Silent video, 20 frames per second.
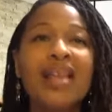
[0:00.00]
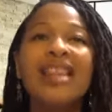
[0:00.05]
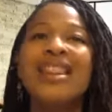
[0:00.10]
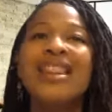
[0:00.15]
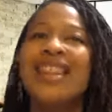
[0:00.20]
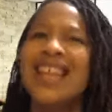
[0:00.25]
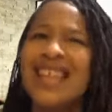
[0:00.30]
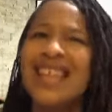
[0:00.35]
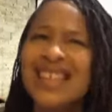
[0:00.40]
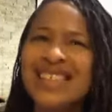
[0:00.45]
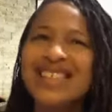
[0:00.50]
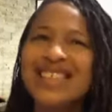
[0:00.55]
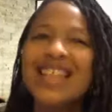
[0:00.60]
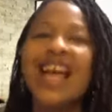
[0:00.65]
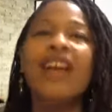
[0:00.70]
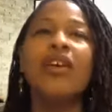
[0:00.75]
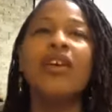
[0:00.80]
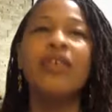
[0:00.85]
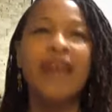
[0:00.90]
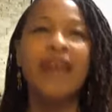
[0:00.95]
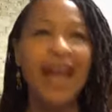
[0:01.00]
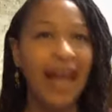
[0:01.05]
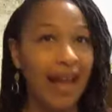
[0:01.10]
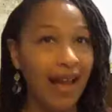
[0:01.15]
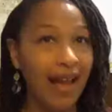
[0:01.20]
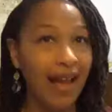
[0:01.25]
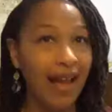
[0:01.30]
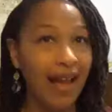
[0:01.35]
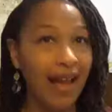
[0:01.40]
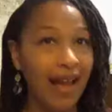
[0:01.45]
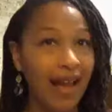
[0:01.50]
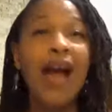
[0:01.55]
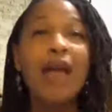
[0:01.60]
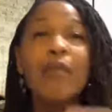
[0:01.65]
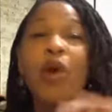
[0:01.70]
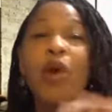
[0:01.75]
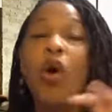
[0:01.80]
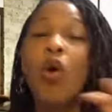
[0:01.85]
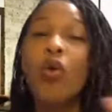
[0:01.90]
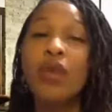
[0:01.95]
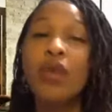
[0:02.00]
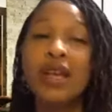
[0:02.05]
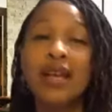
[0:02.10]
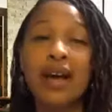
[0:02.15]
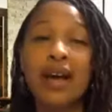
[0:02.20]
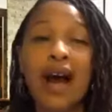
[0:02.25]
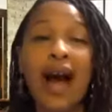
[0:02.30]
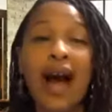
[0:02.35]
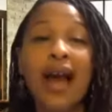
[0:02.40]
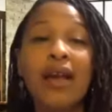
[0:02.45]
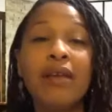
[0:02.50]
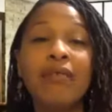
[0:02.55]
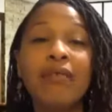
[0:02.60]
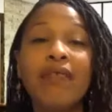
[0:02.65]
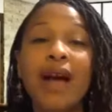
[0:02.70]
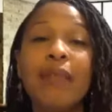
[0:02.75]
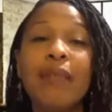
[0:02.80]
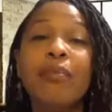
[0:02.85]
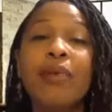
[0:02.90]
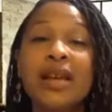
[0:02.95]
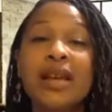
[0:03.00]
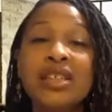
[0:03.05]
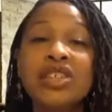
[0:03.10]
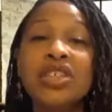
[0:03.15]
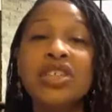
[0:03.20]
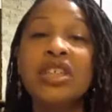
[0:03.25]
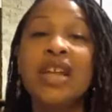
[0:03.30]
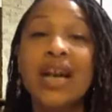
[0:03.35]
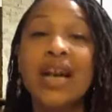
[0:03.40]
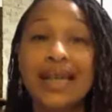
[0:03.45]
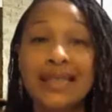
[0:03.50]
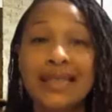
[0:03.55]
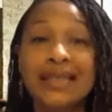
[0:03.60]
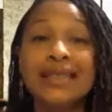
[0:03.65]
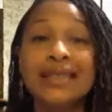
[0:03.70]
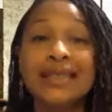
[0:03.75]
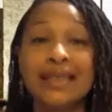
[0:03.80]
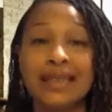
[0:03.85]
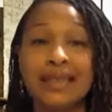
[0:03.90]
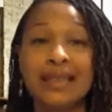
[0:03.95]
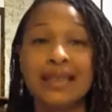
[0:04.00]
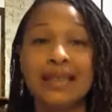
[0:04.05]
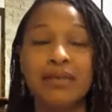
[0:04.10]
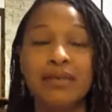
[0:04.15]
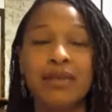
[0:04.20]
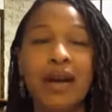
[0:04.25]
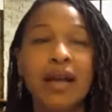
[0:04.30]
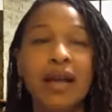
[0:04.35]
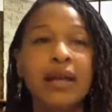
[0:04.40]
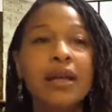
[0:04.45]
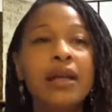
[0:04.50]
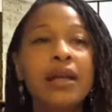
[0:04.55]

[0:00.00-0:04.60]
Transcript: then it's like, okay, I'm holding a higher vibration constantly, right?